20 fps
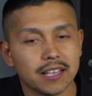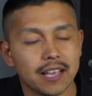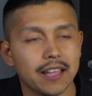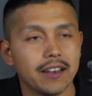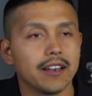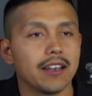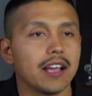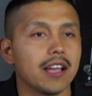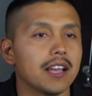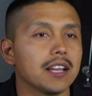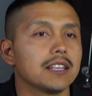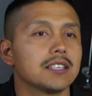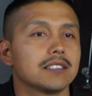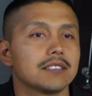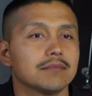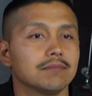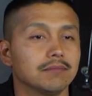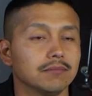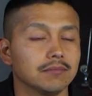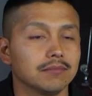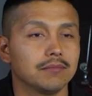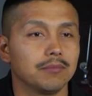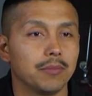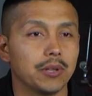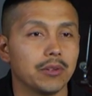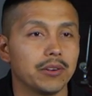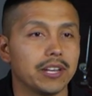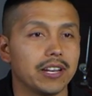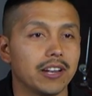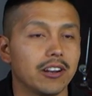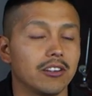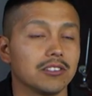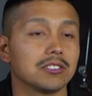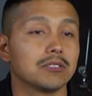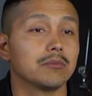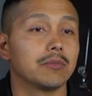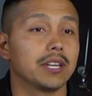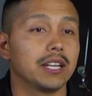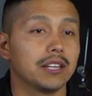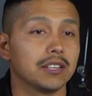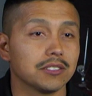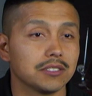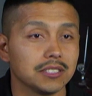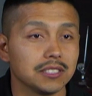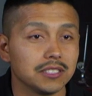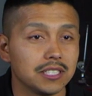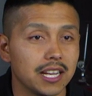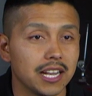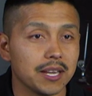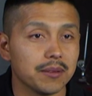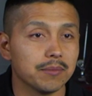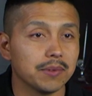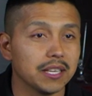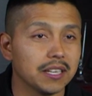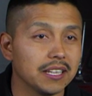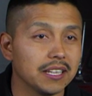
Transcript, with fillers: Kind of nice building it on somebody else's dime,